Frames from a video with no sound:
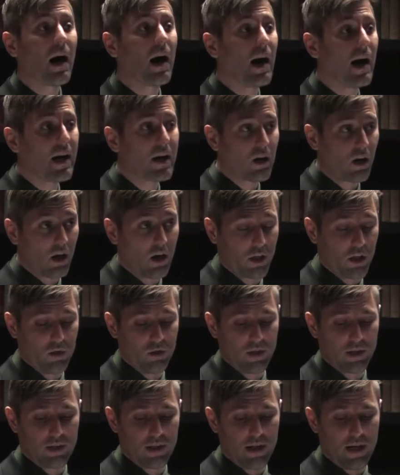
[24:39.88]
I argue
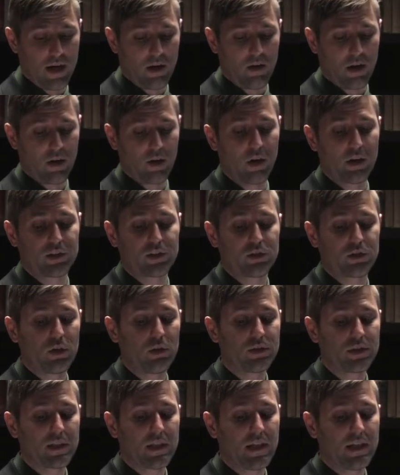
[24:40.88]
that the narrator
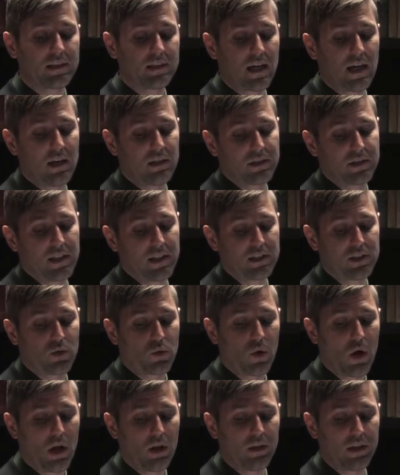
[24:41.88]
associates Alceste's
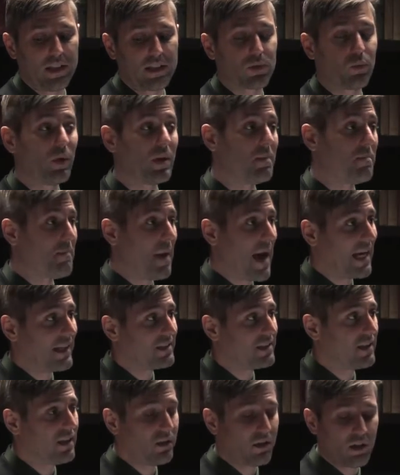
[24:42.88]
qualities with
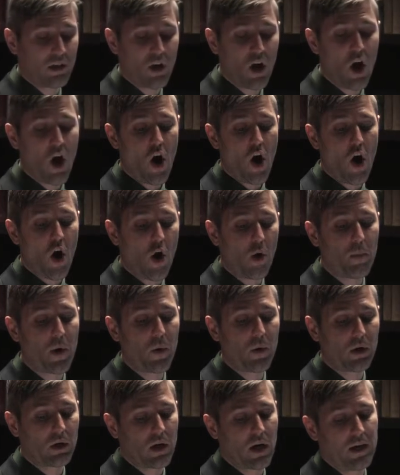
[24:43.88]
masculine,
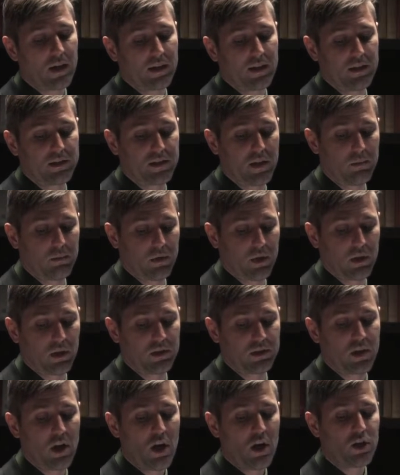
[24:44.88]
homoerotic
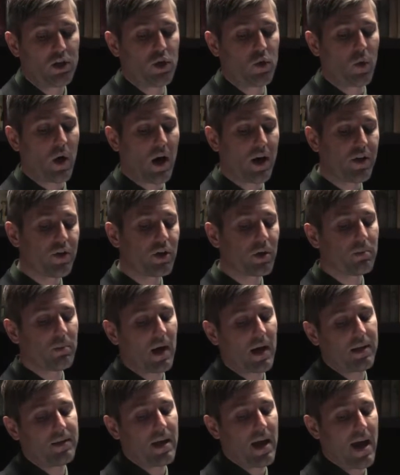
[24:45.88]
exemplars to
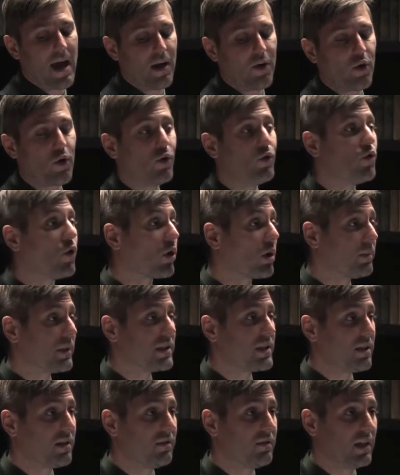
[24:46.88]
undermine the
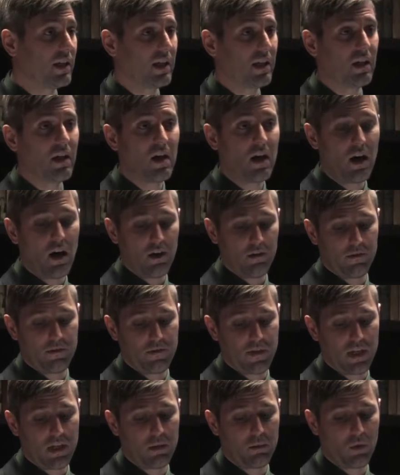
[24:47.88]
heteronormativity of
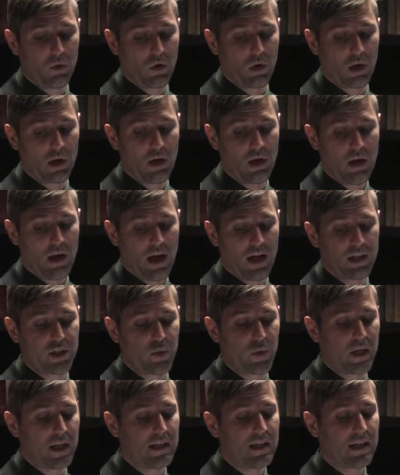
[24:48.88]
Fenimore and
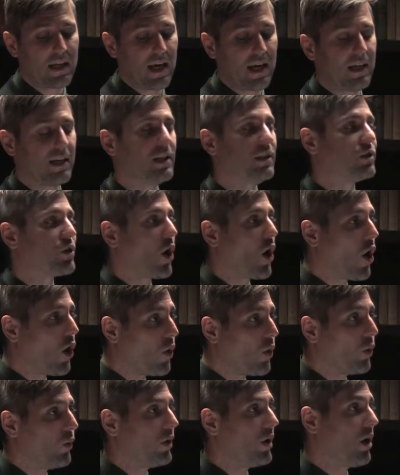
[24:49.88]
to indicate his
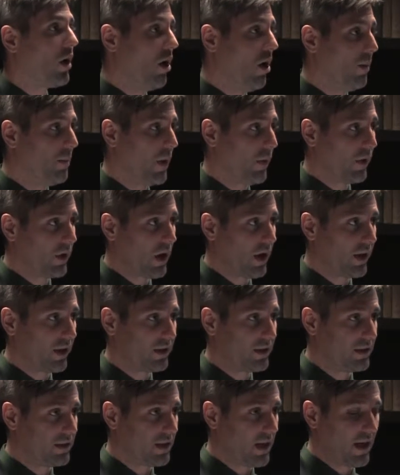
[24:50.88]
own
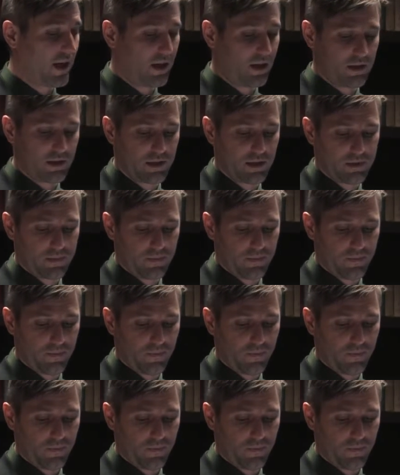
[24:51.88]
homoerotic desires.